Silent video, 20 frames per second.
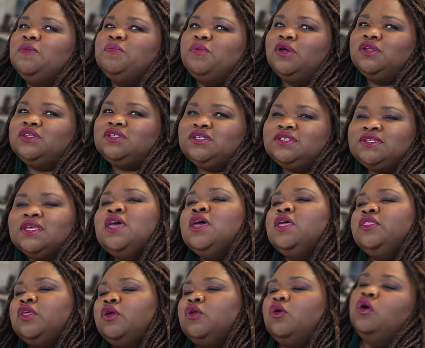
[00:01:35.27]
parties
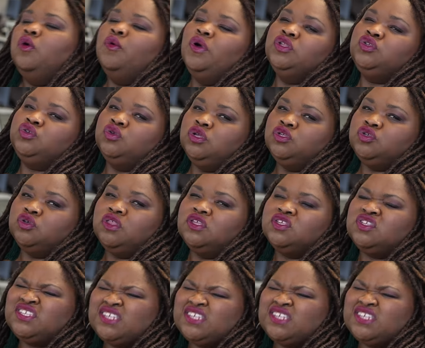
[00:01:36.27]
that all want to lead. So there's